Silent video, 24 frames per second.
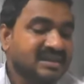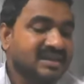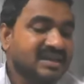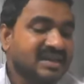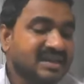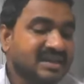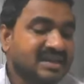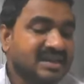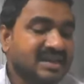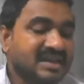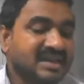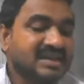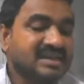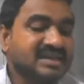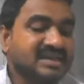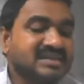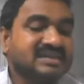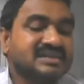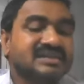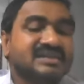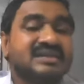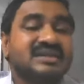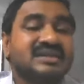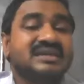a
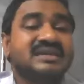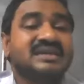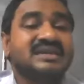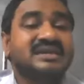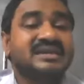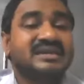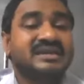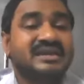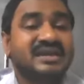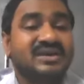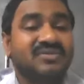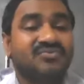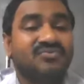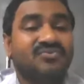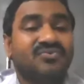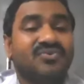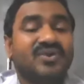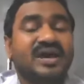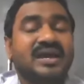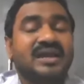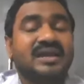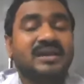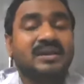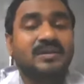clearly
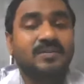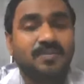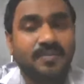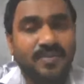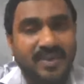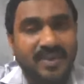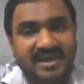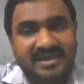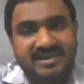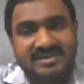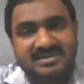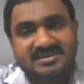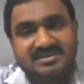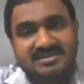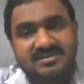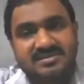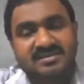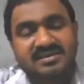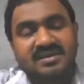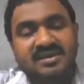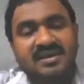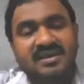defined place.